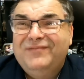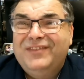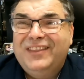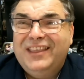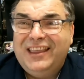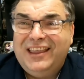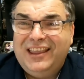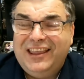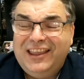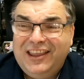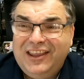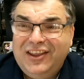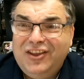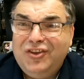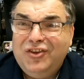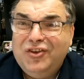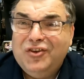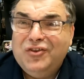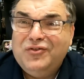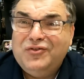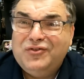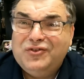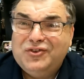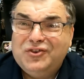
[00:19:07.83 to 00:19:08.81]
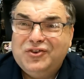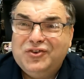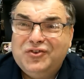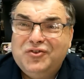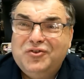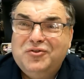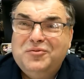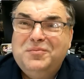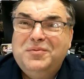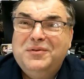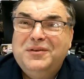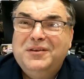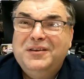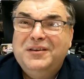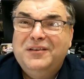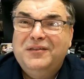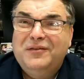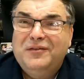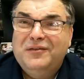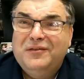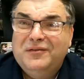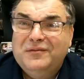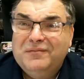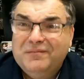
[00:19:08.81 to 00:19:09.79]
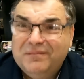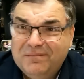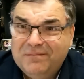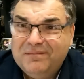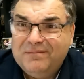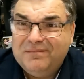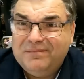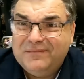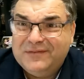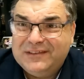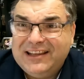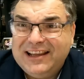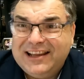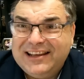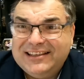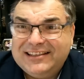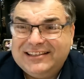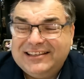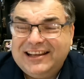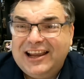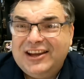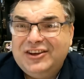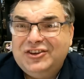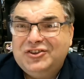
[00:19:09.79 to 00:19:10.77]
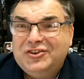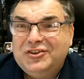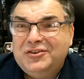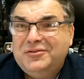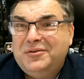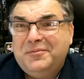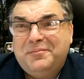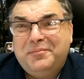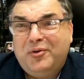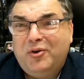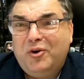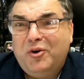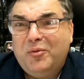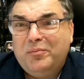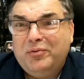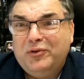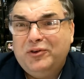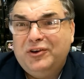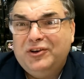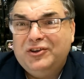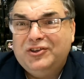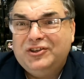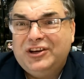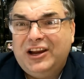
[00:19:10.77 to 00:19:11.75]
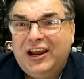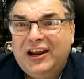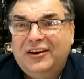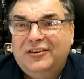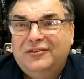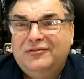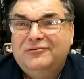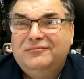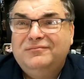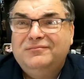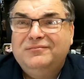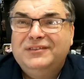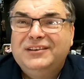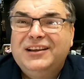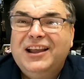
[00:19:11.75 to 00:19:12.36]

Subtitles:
the YouTube sensation, the Paul Pluta channel.